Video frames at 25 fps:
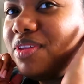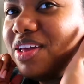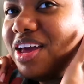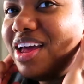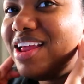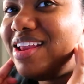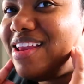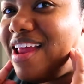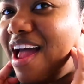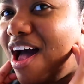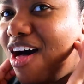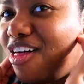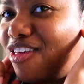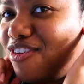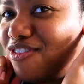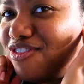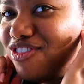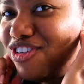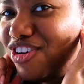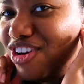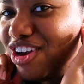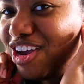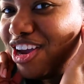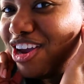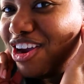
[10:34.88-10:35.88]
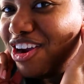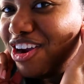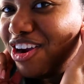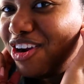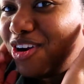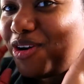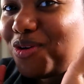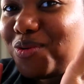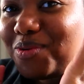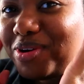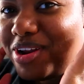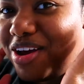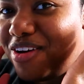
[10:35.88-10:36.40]
canal of your ear
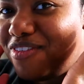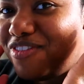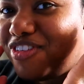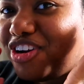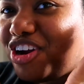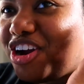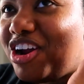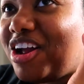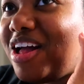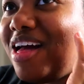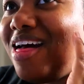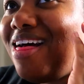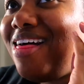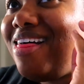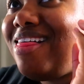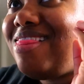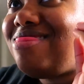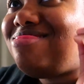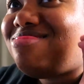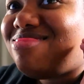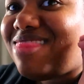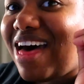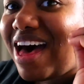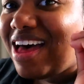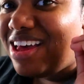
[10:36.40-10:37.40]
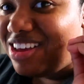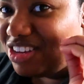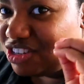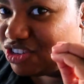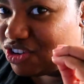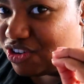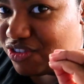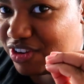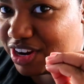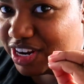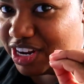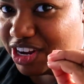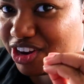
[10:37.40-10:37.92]
or whatever that is
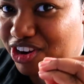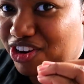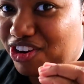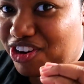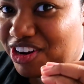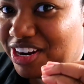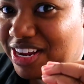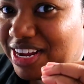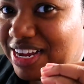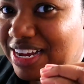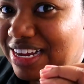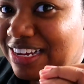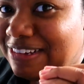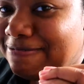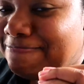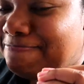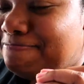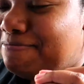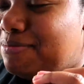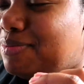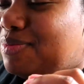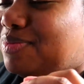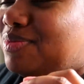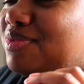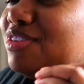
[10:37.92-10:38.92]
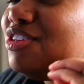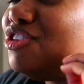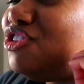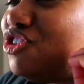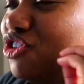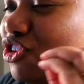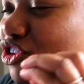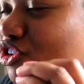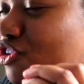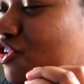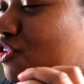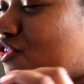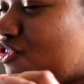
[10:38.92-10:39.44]
already hurting so
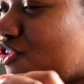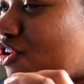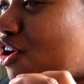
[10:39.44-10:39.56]
you'll